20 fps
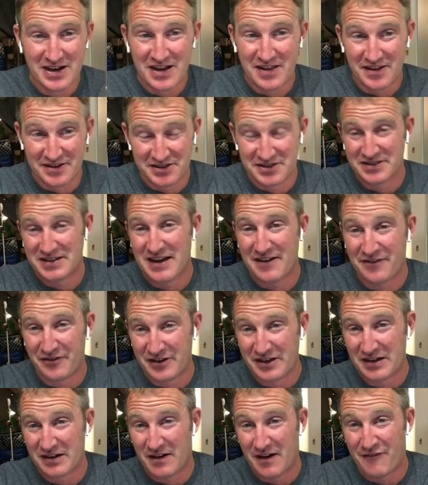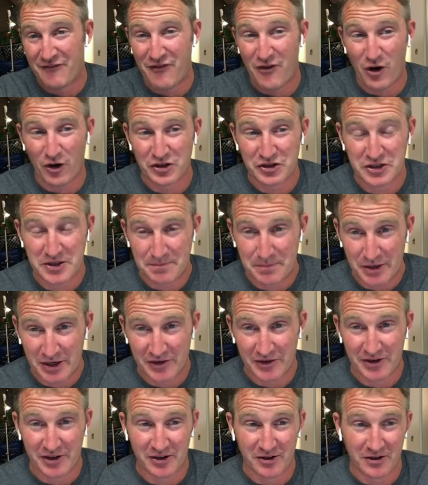this is definitely a, a far
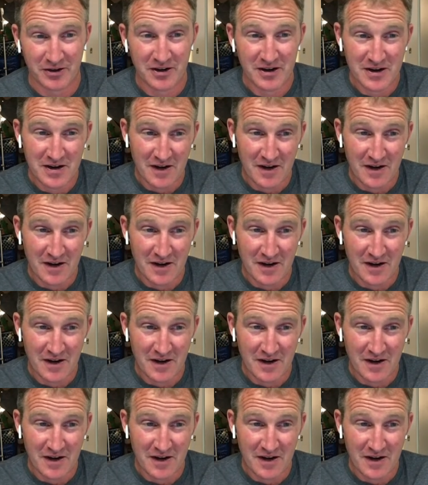superior